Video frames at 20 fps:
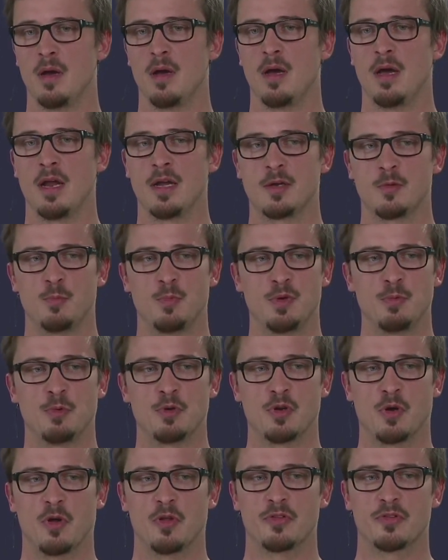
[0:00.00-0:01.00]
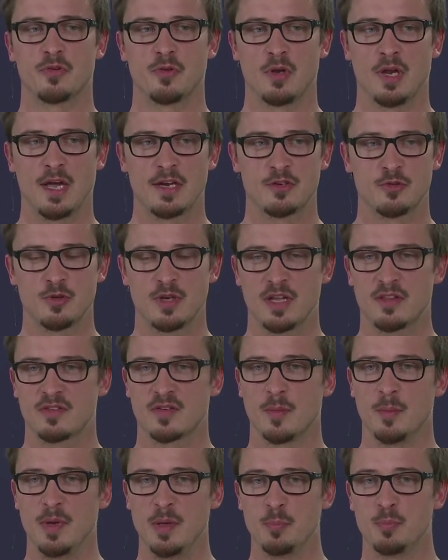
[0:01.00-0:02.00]
And we would also like to get
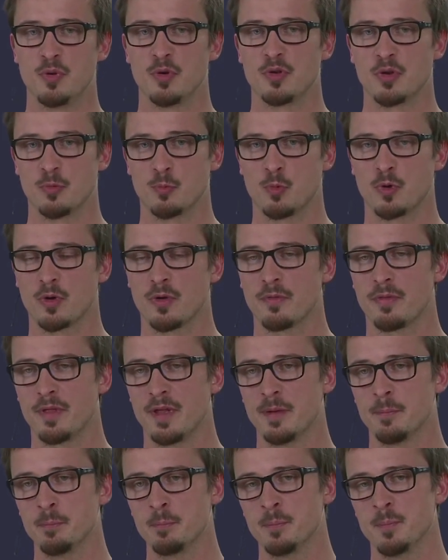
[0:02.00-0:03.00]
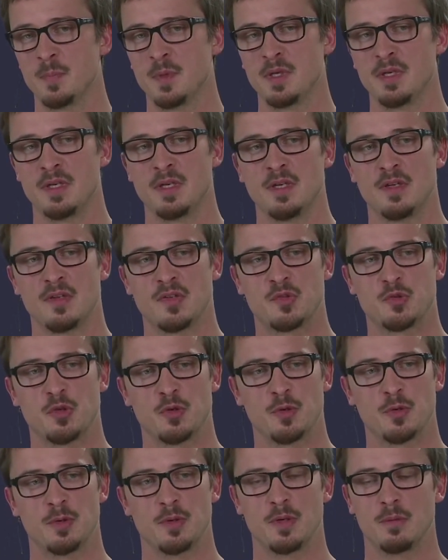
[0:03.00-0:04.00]
some input on one of them.
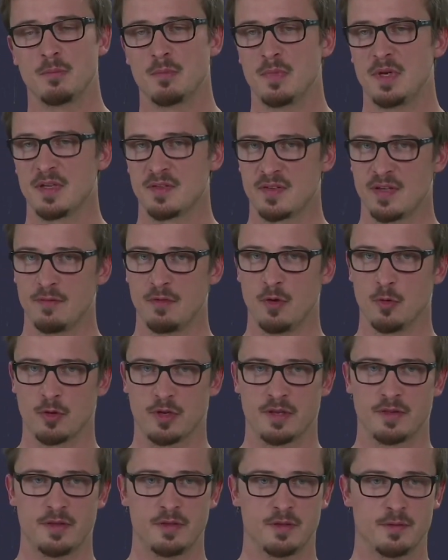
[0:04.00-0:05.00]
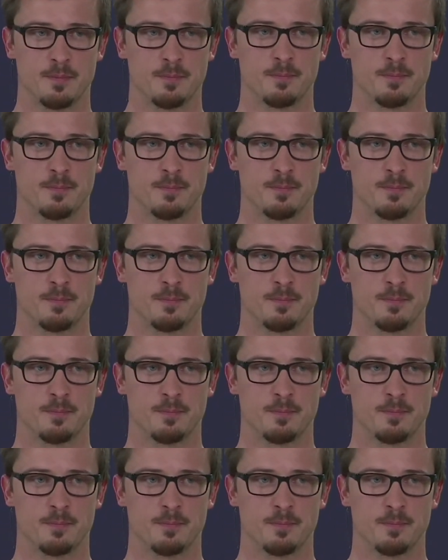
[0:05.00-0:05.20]
So let's have a look at it.